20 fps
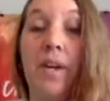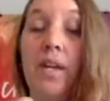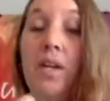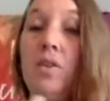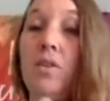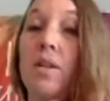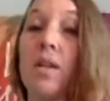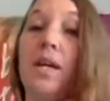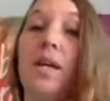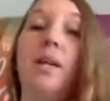I
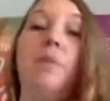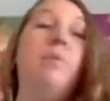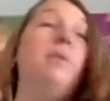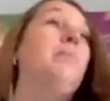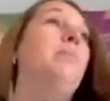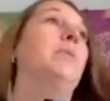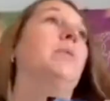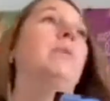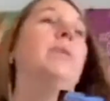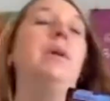know a lot of
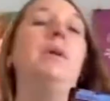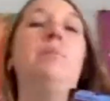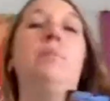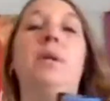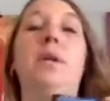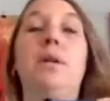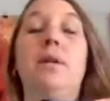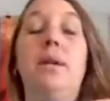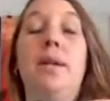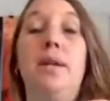people around
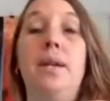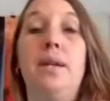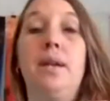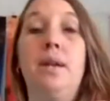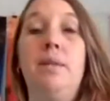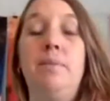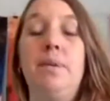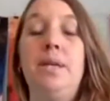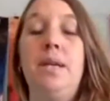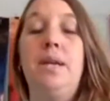me are kind of
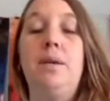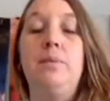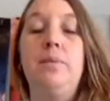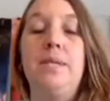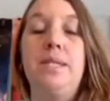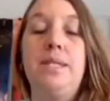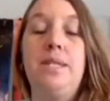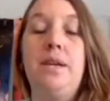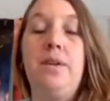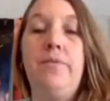coming down with
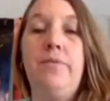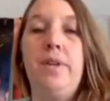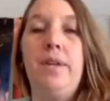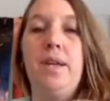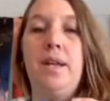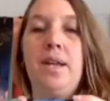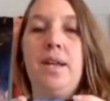stuff, and